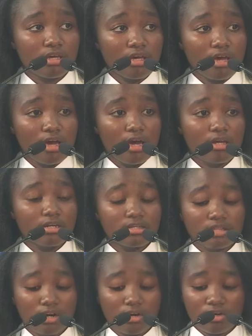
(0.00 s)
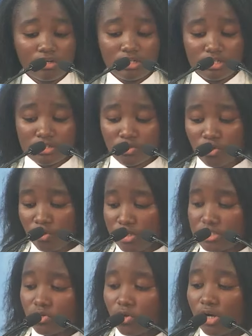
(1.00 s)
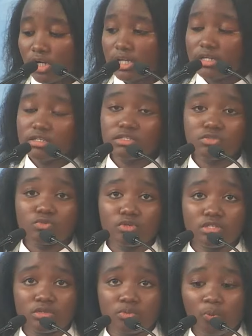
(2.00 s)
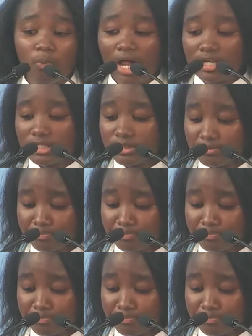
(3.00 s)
And the Lord is always calling us to His world,